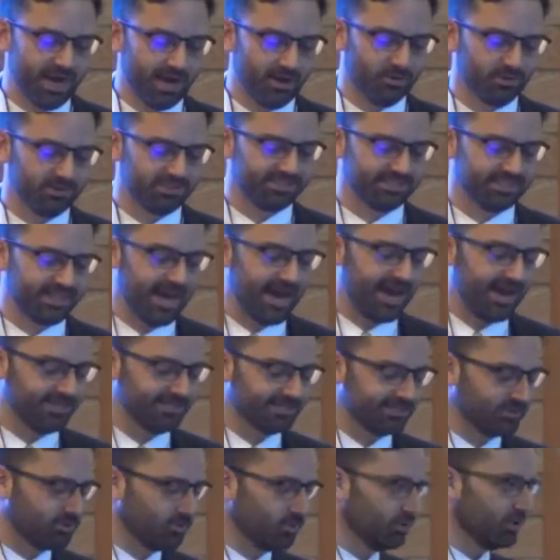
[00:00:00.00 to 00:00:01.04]
when I was in
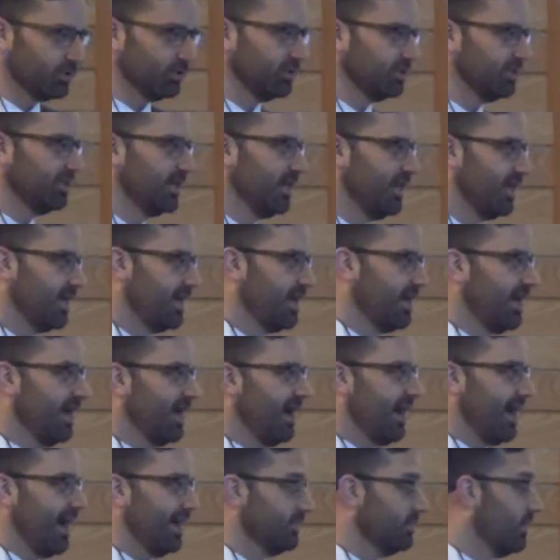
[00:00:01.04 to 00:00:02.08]
high school,
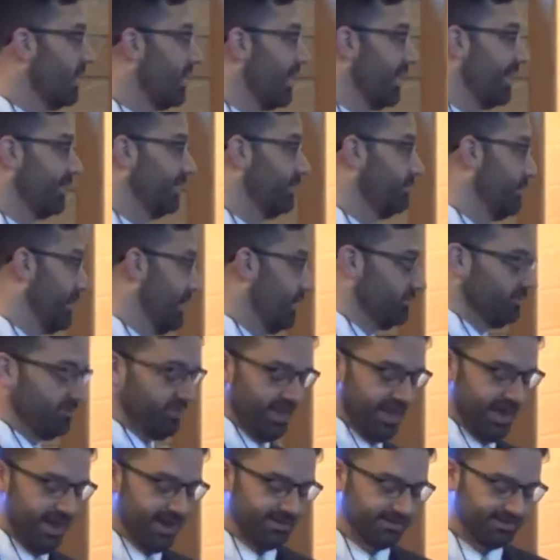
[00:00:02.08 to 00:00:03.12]
I lied
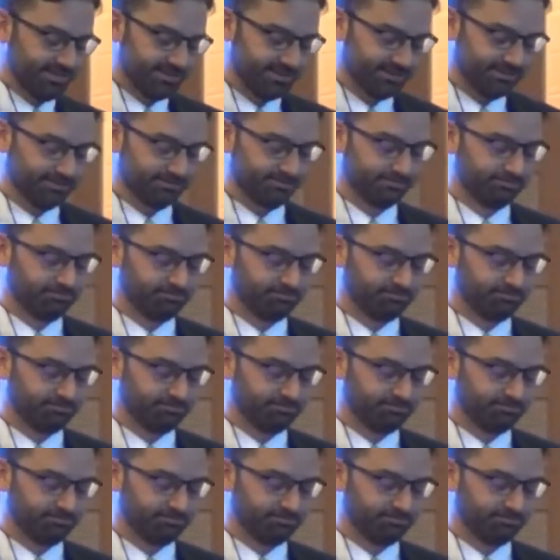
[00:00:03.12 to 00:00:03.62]
about that.